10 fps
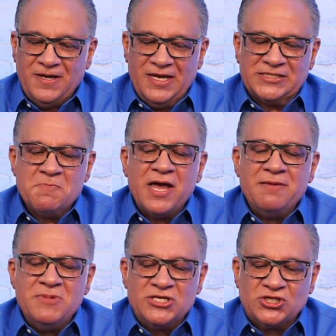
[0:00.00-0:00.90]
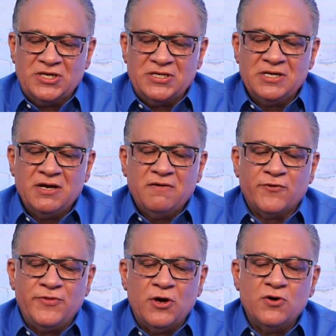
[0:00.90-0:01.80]
It's my mission
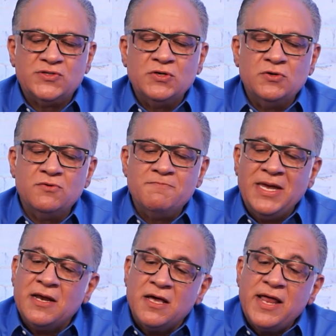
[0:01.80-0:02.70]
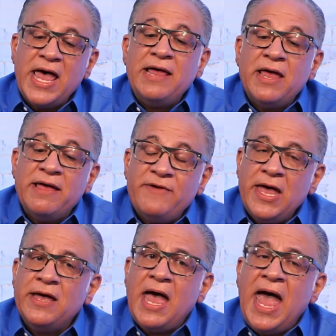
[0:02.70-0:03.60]
for those who may not have have,
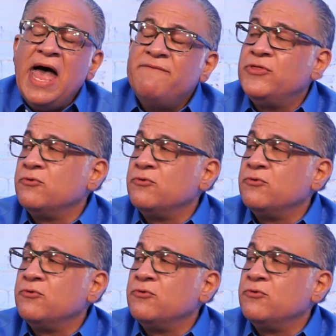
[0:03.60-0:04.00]
have, the